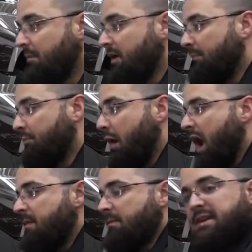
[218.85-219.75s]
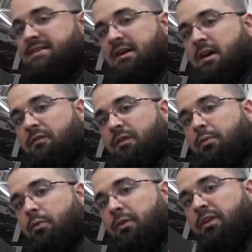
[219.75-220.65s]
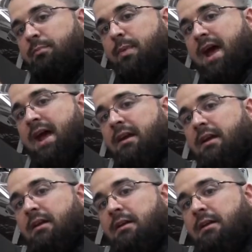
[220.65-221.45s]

but I'm priming myself to pull this back,